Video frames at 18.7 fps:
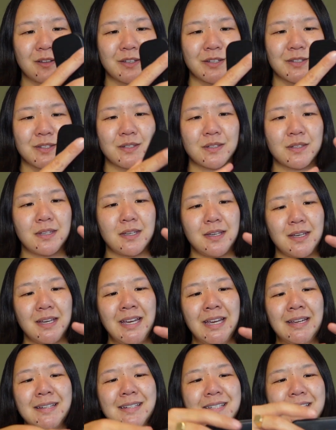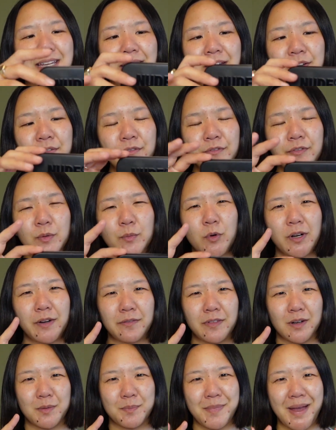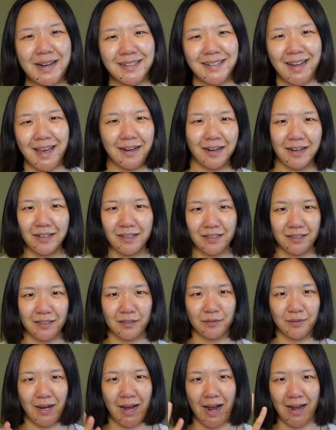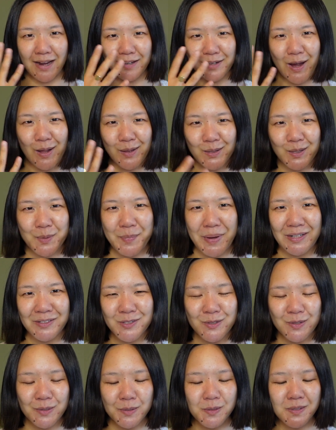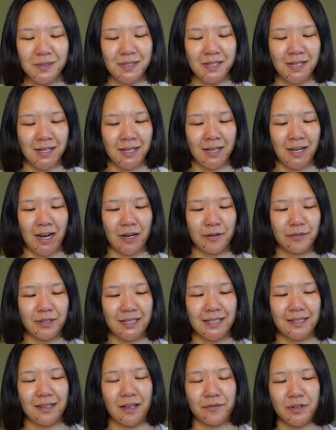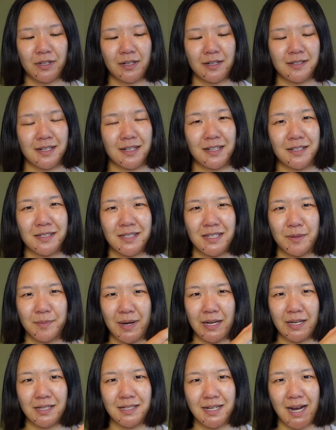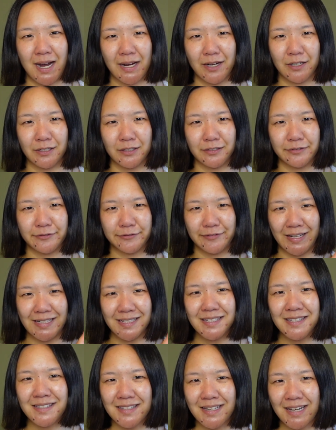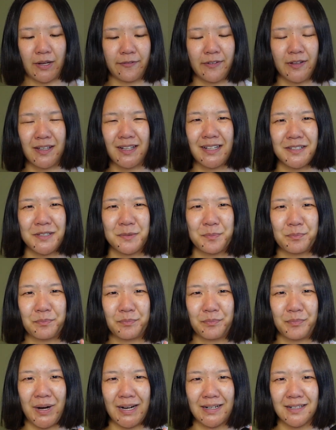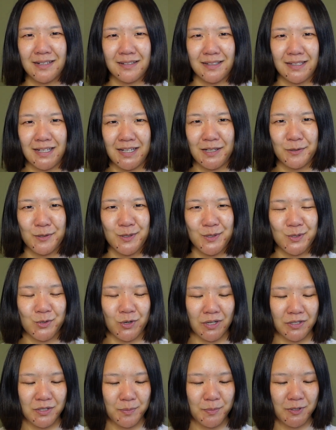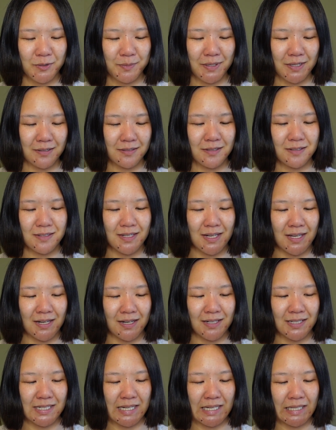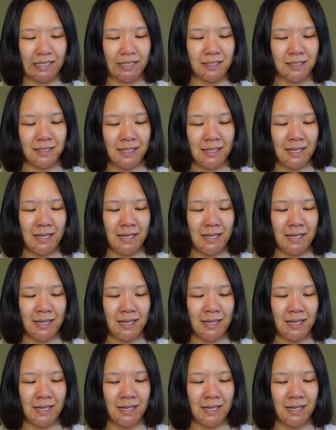This is the tin from one of their magnetic eye color pencils. I really love it because I can see my entire face. I feel like it's practically indestructible because it's in a tin.